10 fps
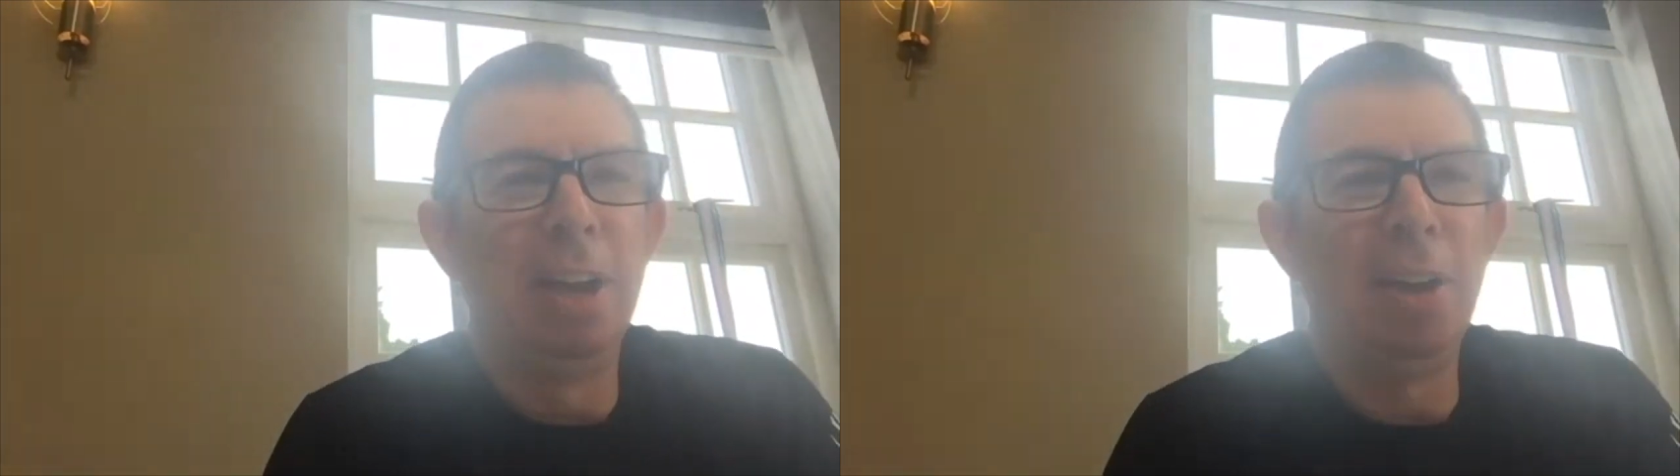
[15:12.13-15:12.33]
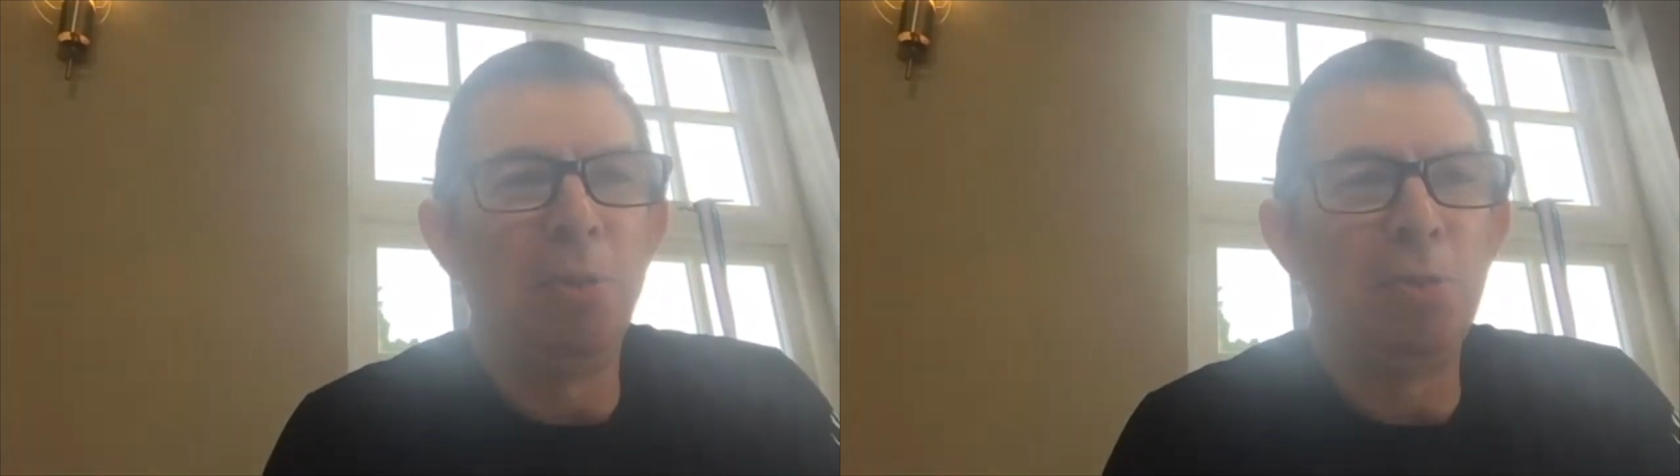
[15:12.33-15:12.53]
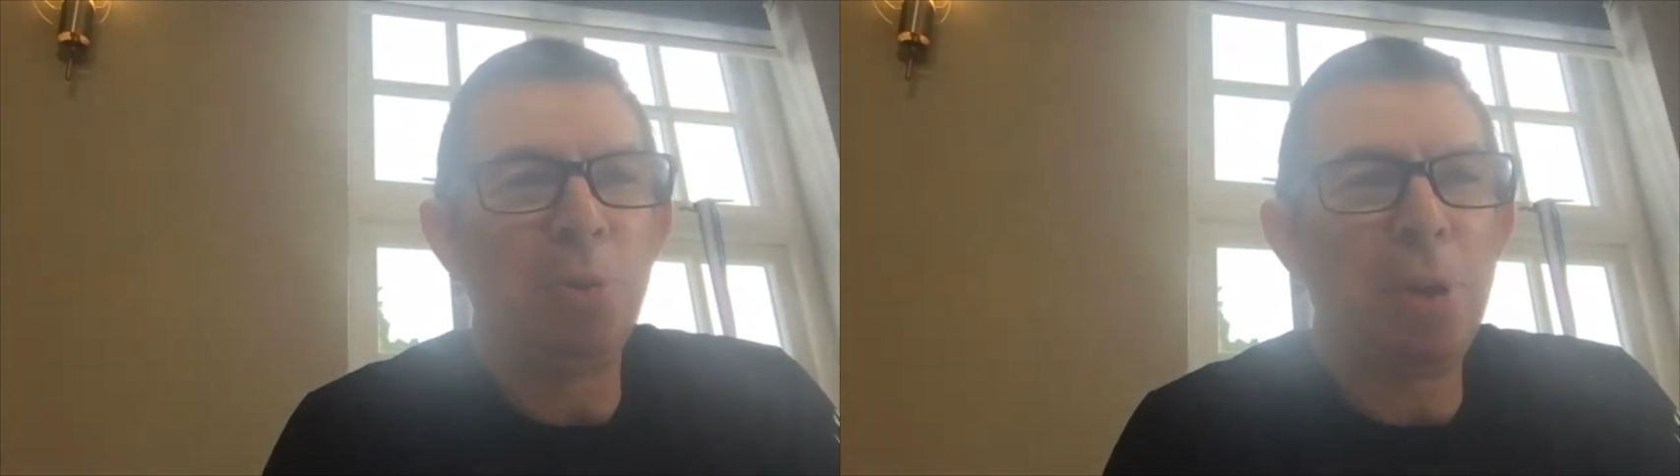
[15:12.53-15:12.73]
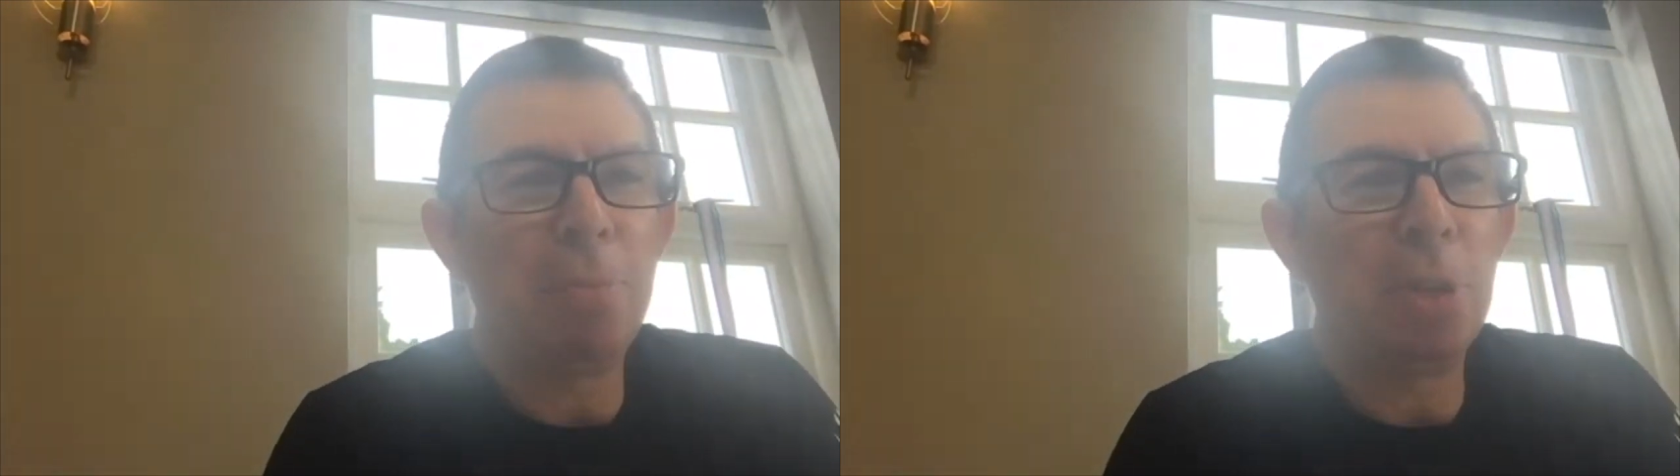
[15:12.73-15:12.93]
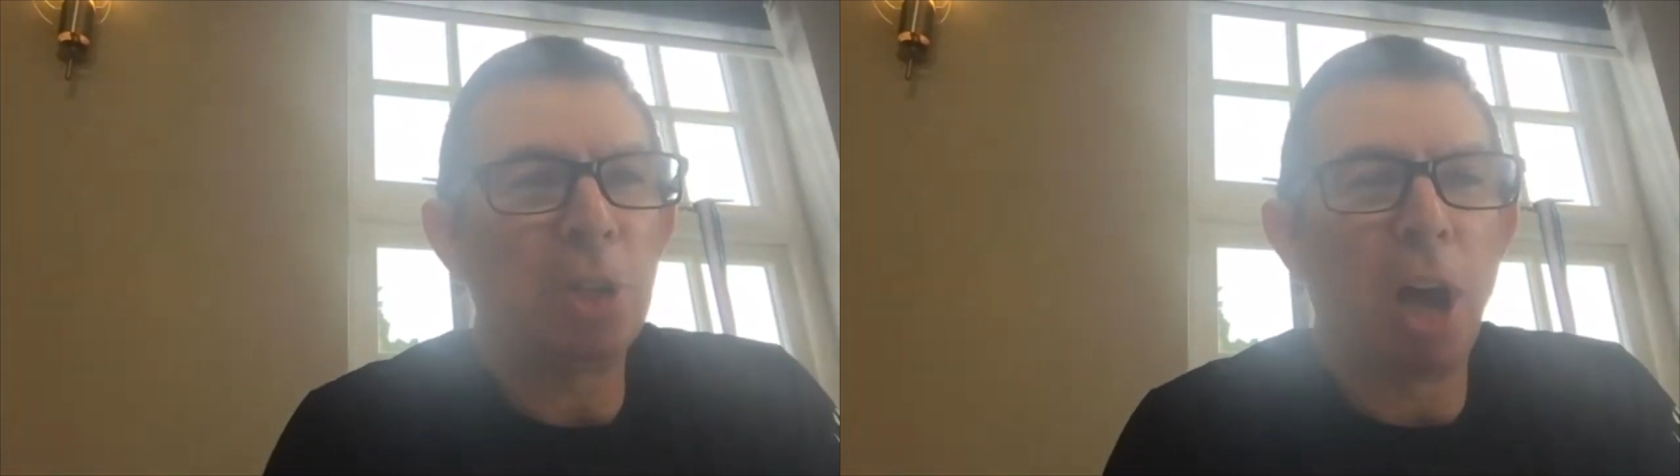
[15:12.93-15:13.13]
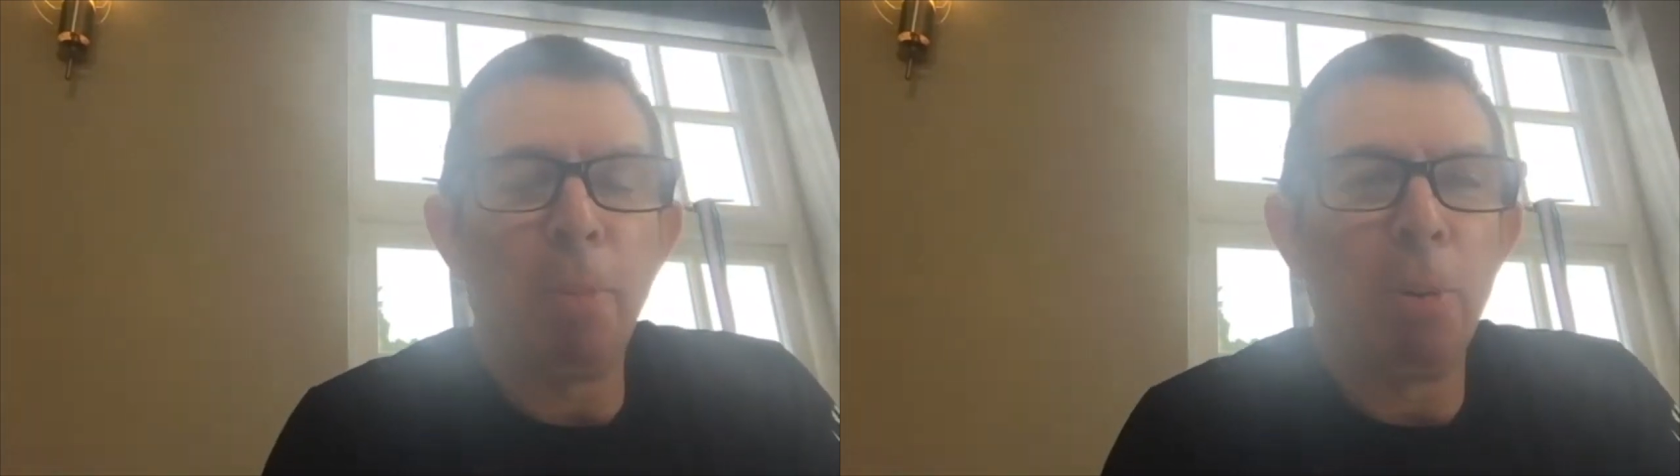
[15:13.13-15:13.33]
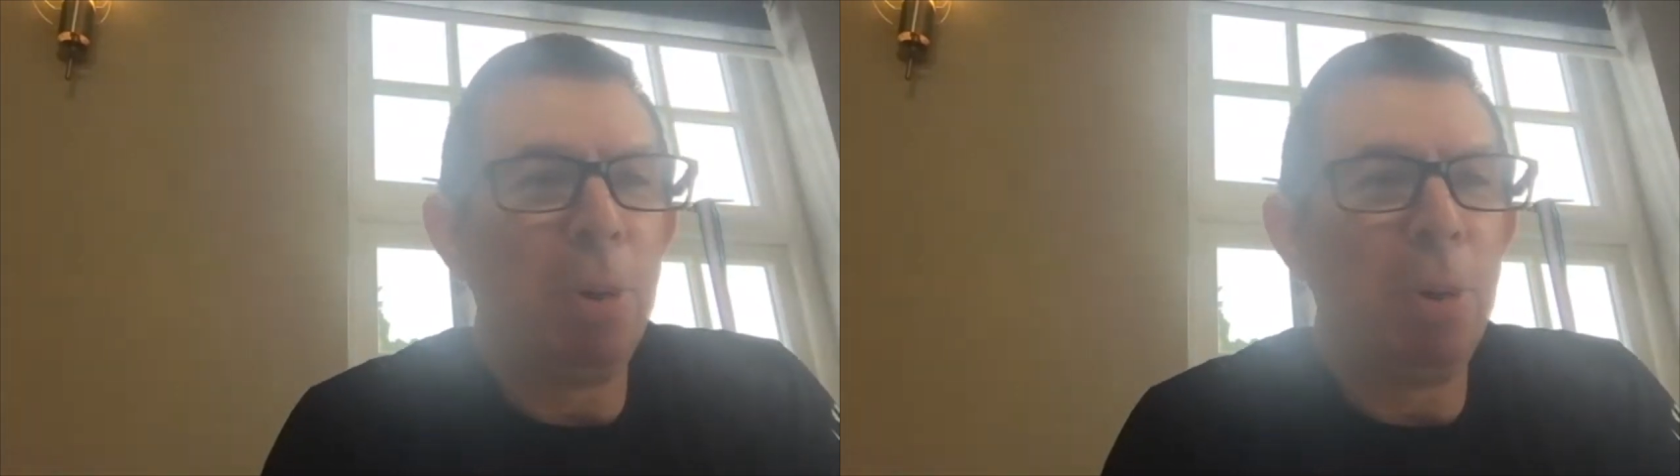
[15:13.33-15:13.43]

And obviously we've kept things out. I mean,